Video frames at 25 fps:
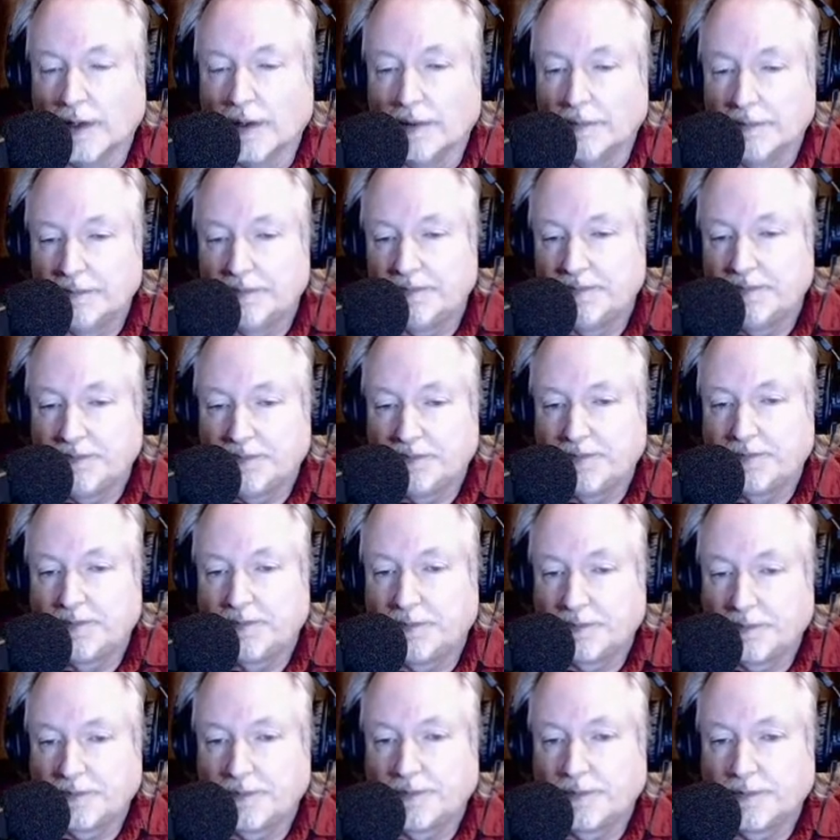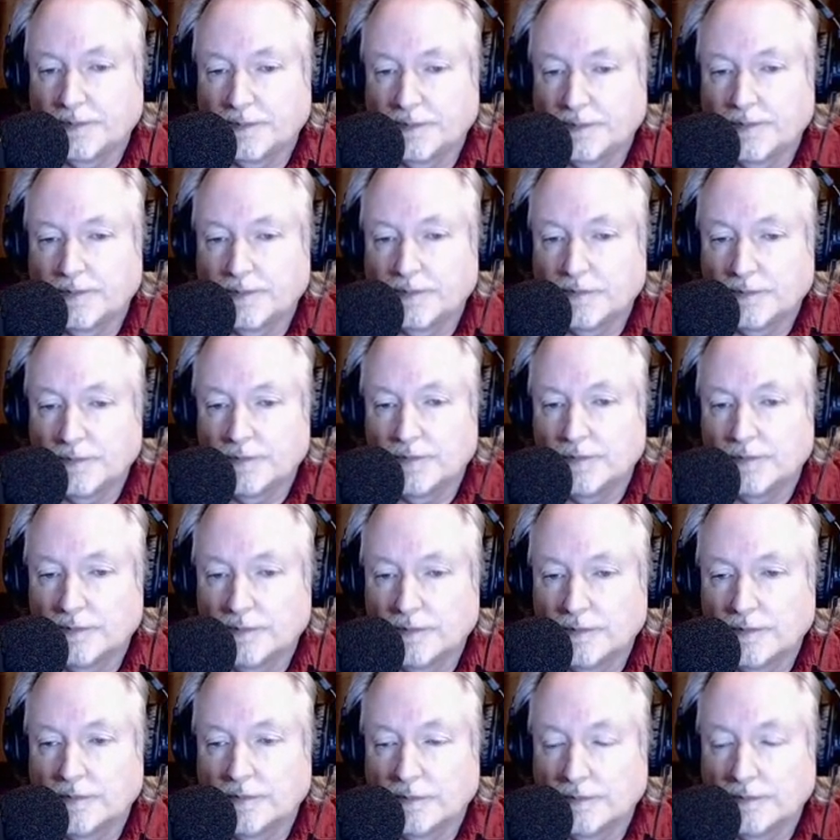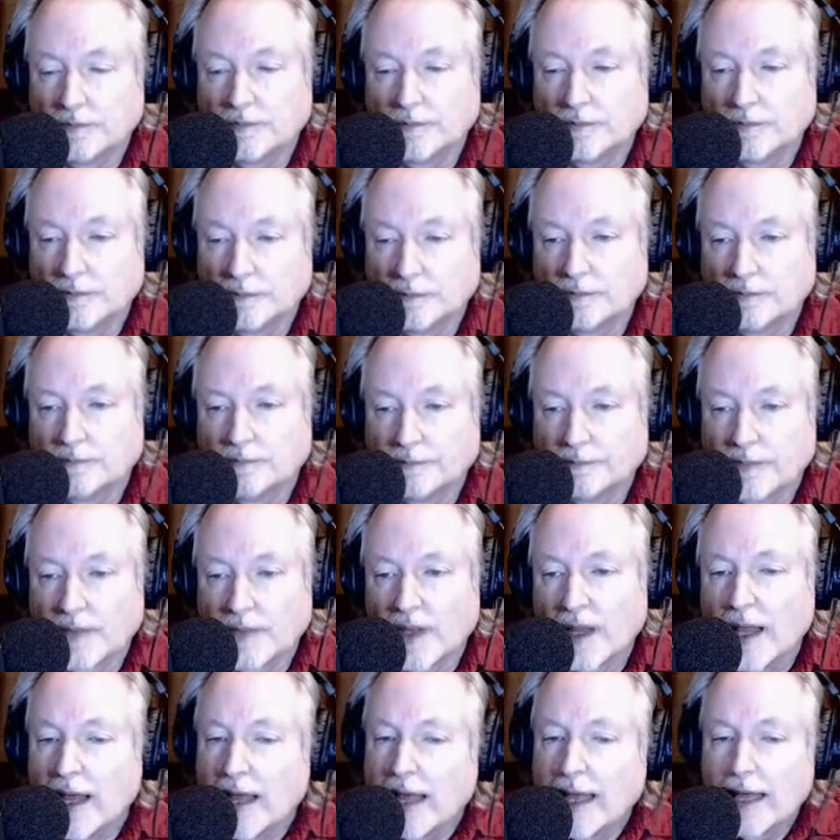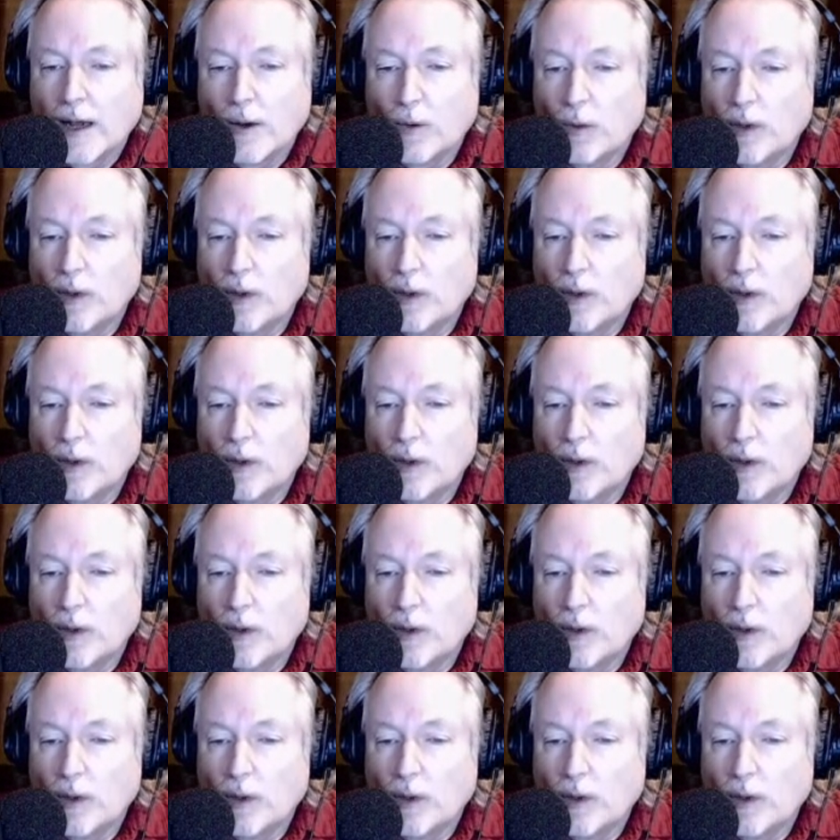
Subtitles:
who shouldn't or who should have gotten